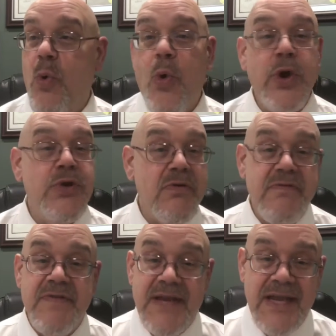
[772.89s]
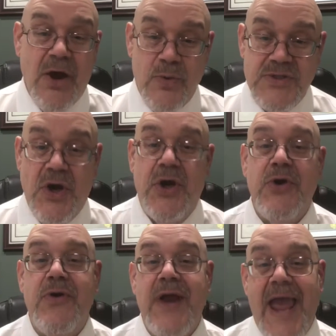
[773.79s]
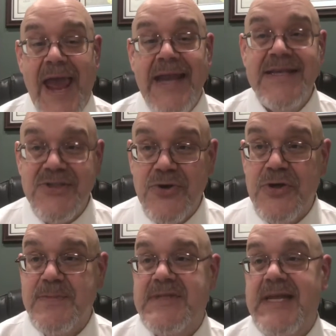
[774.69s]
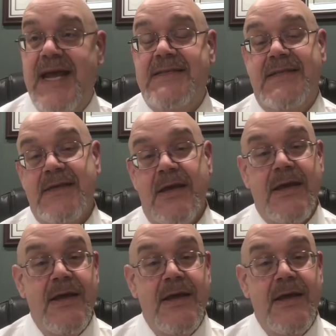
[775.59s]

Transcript: or your videos under any circumstances.